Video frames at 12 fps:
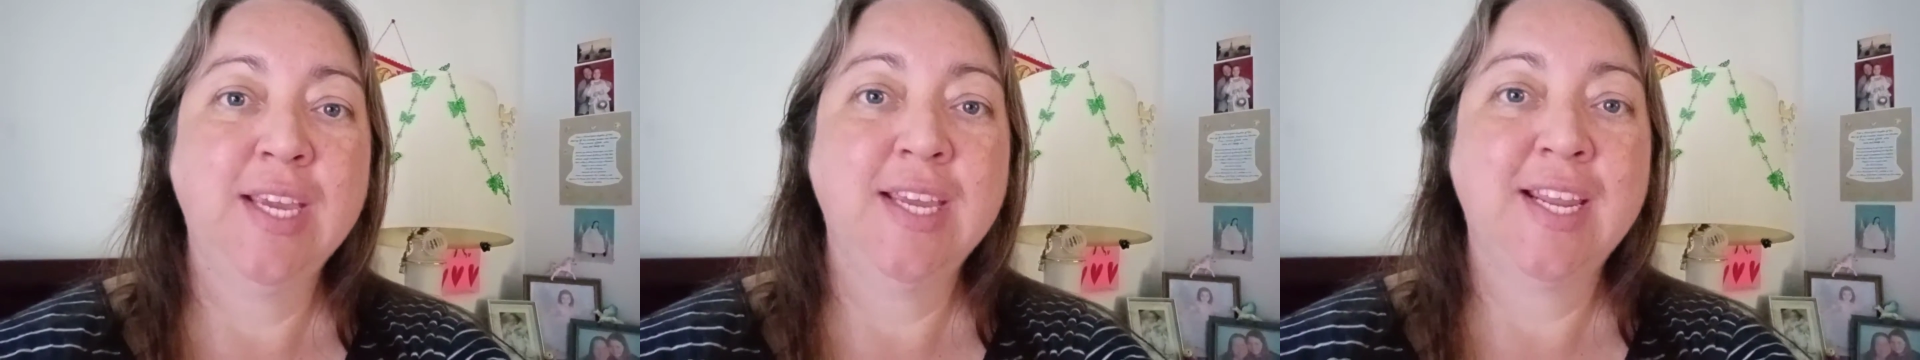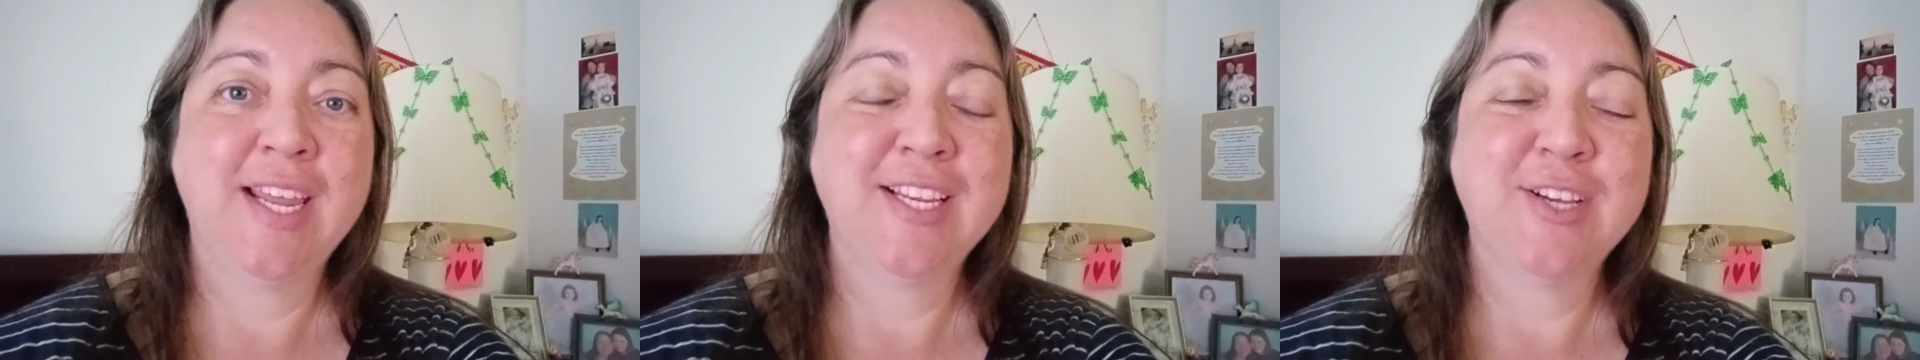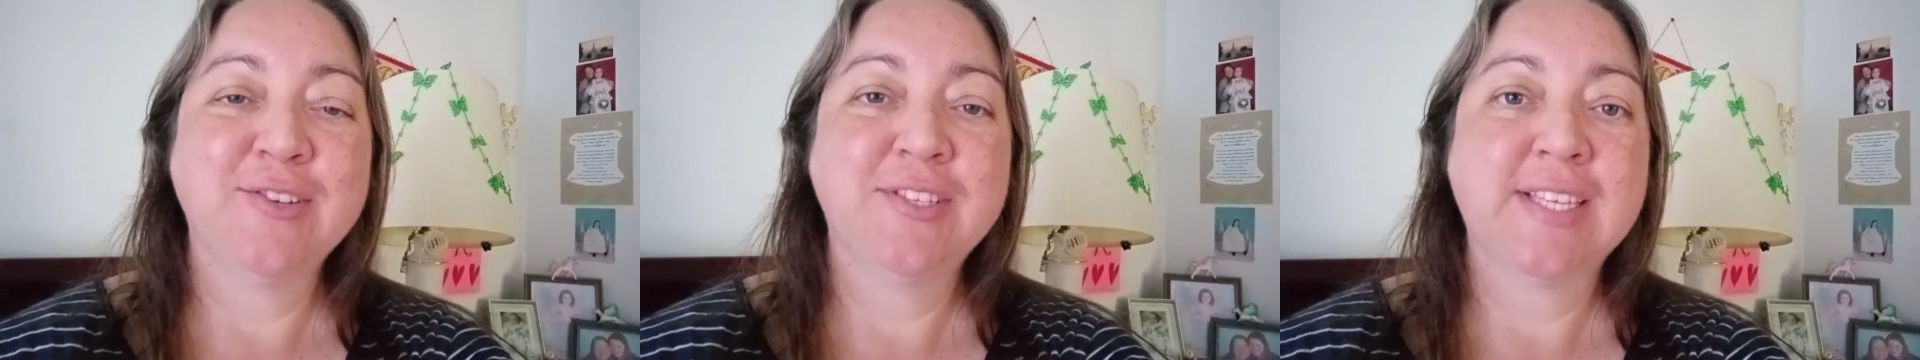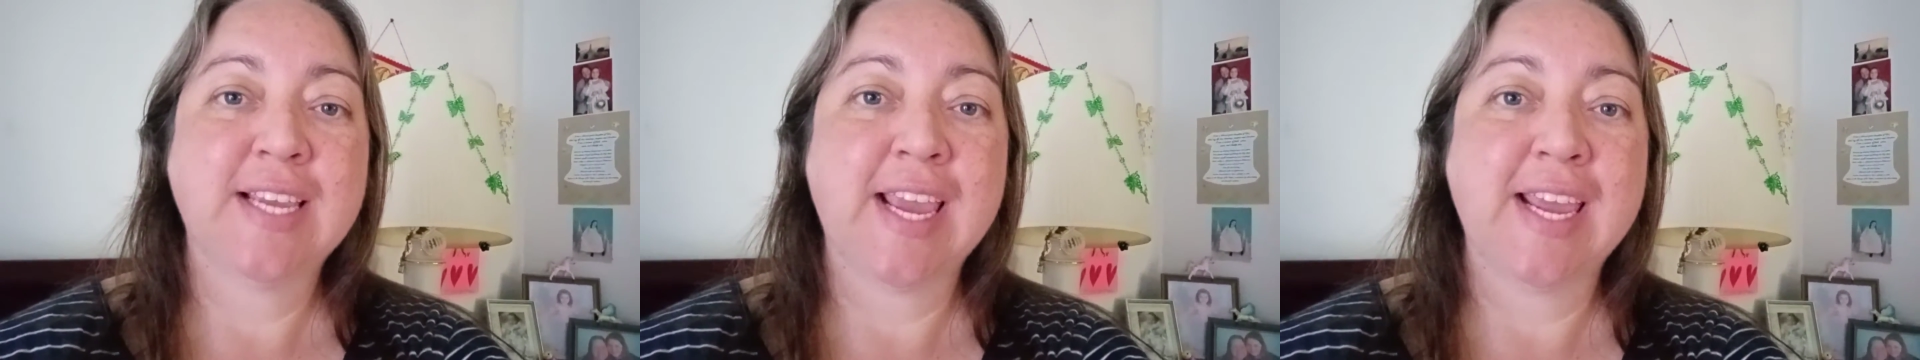and I'd go
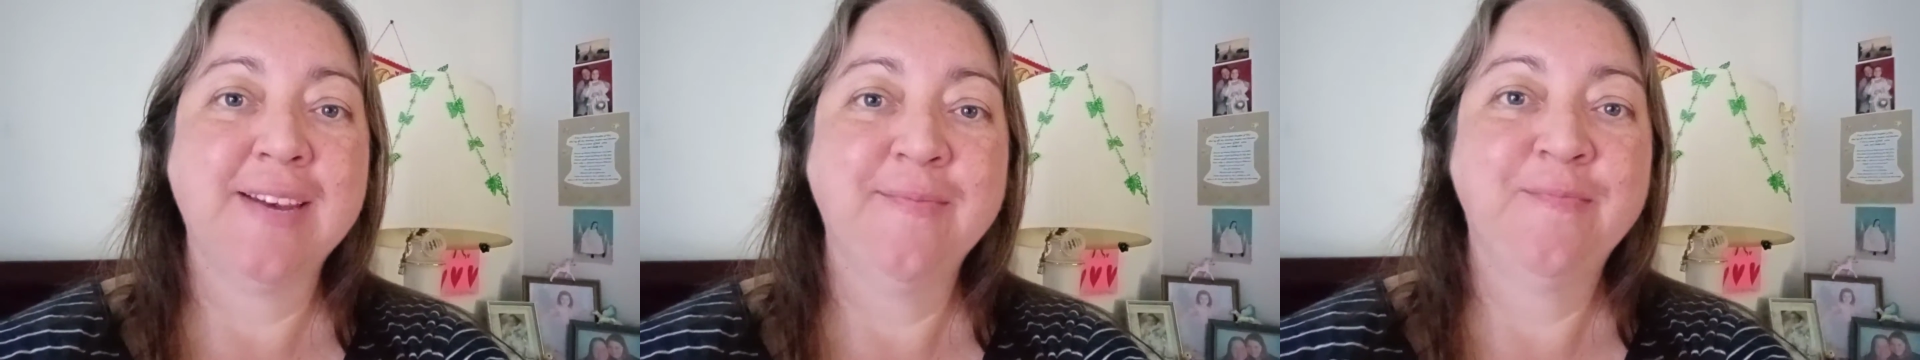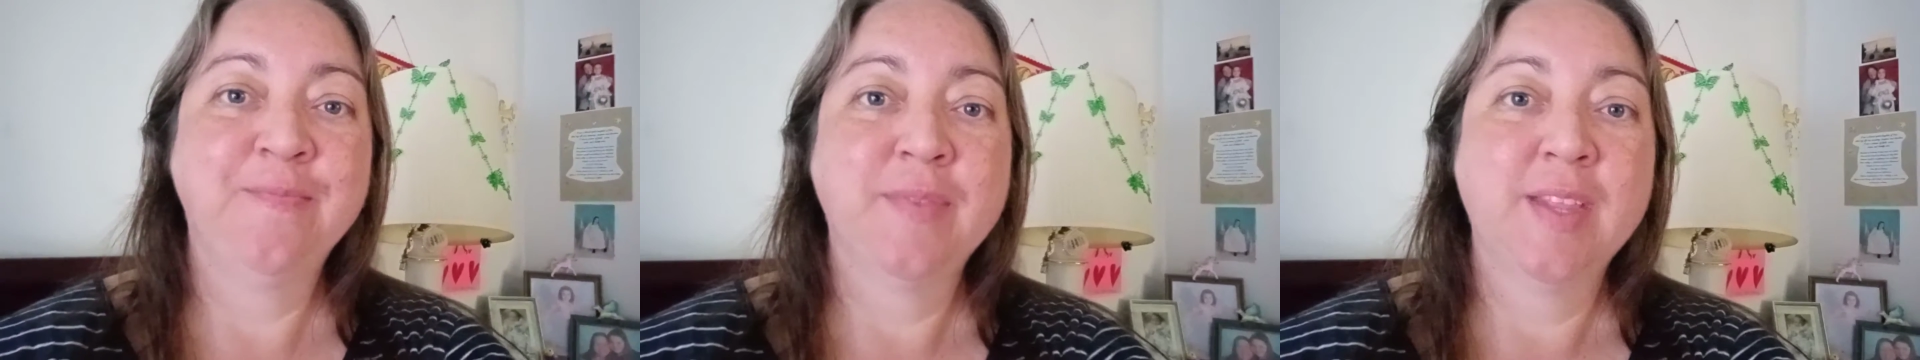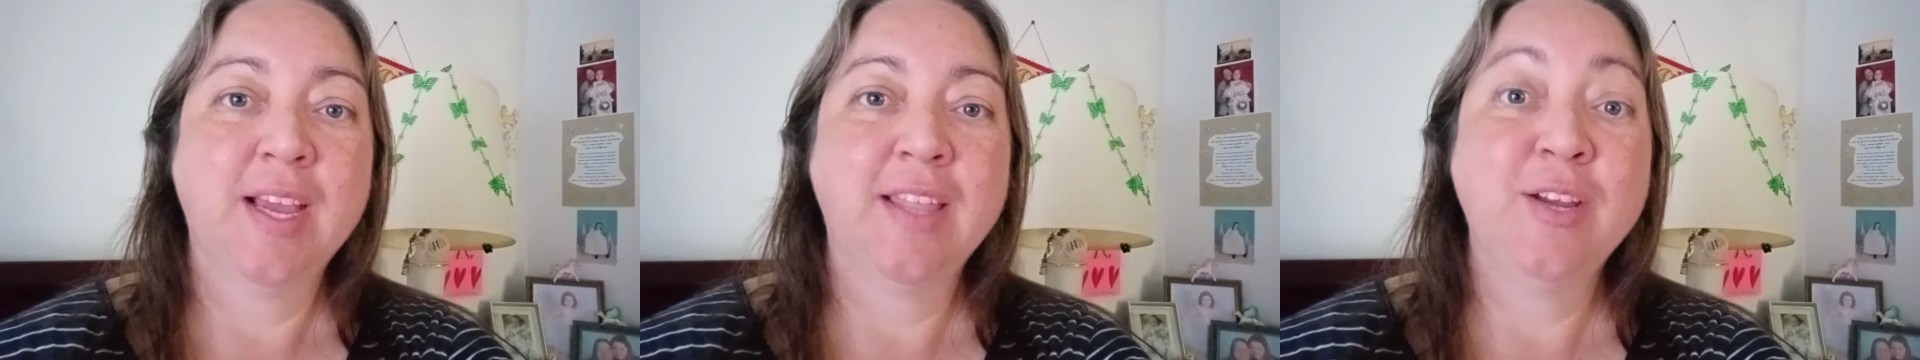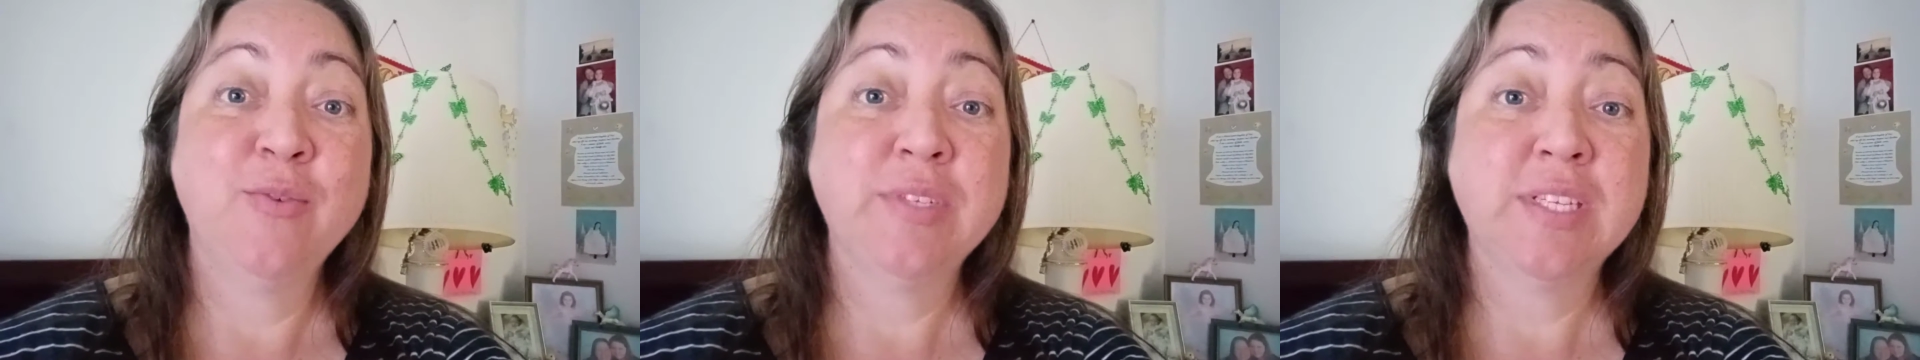singing.
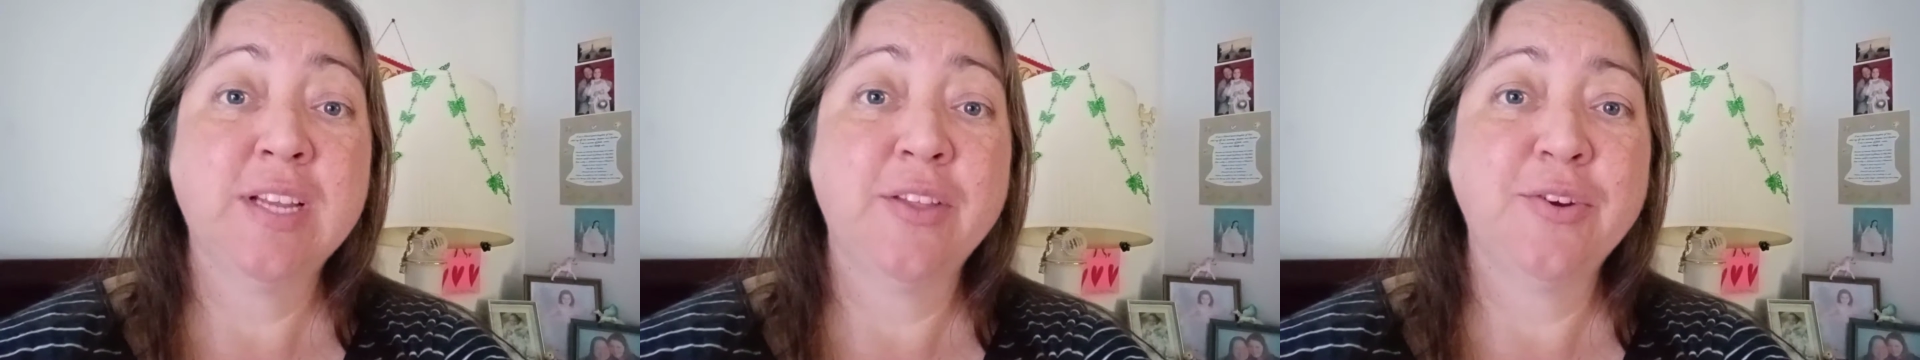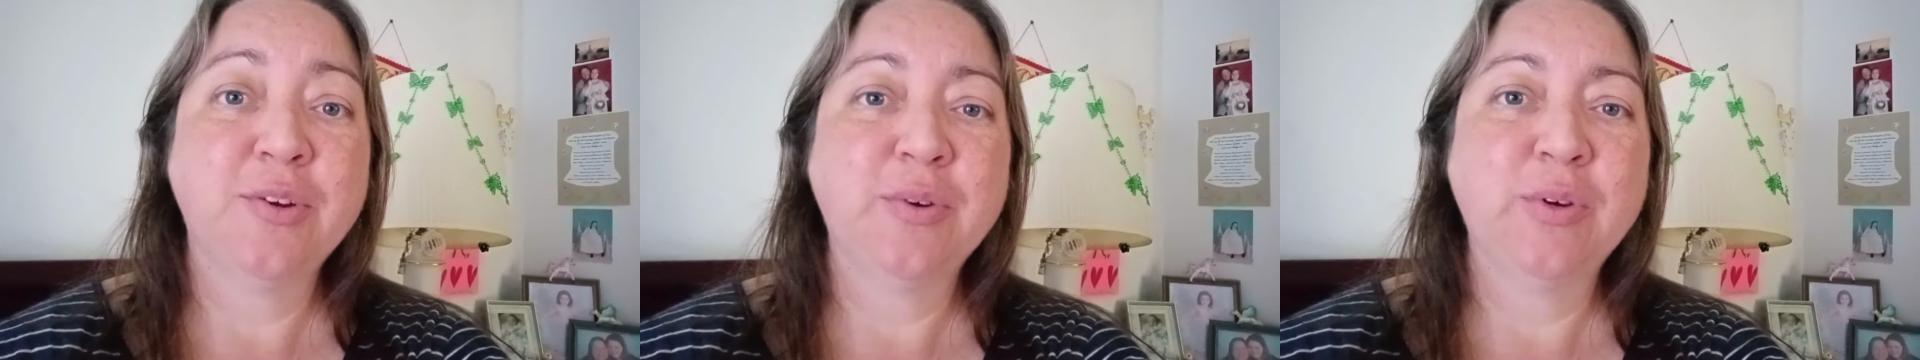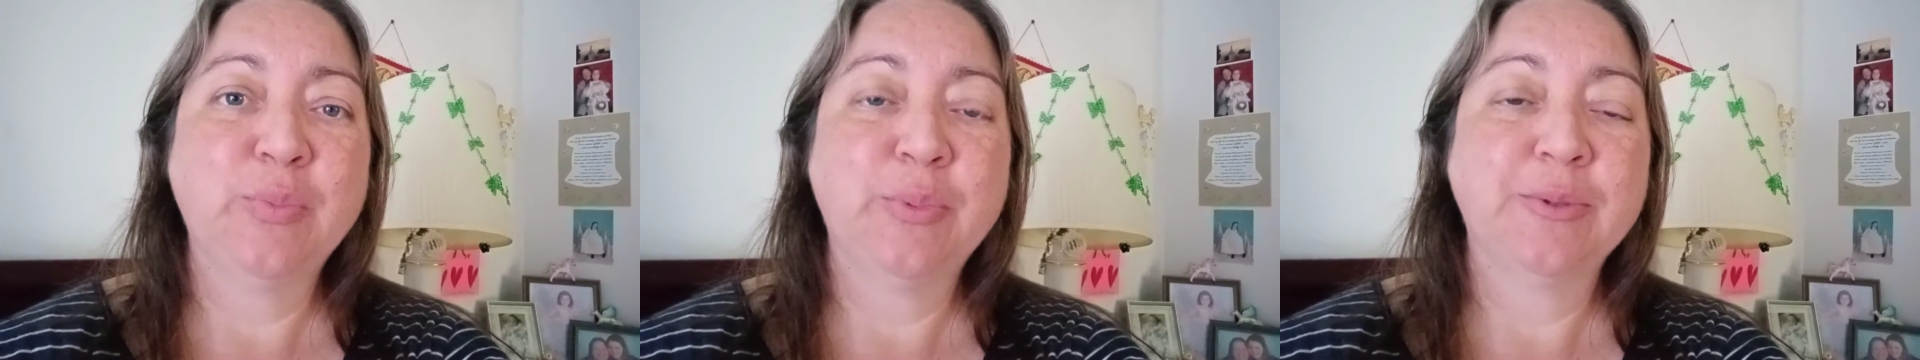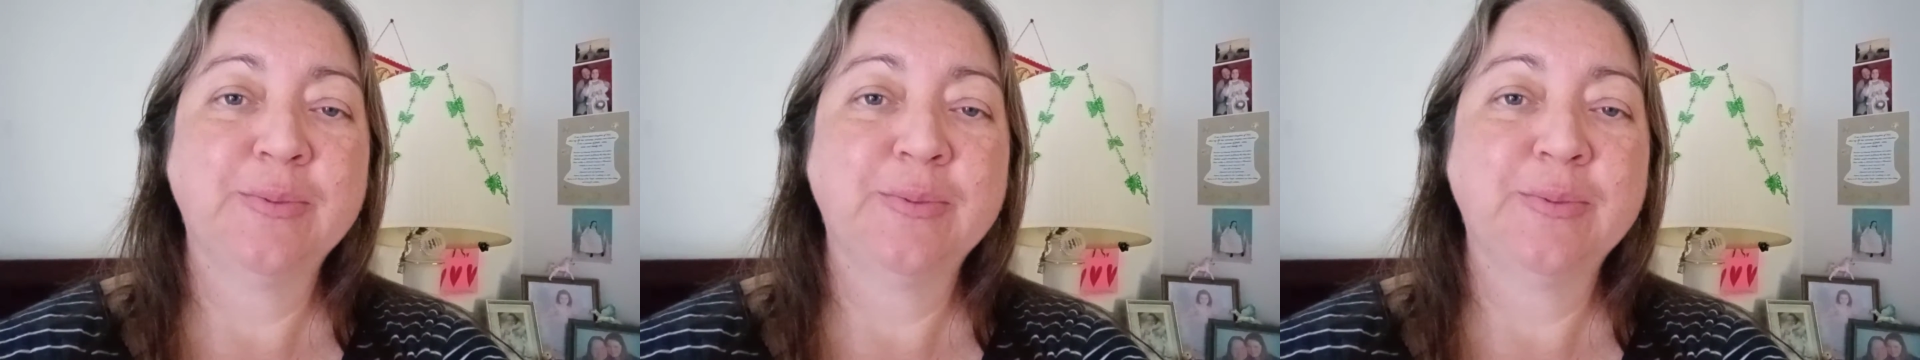And there was another group.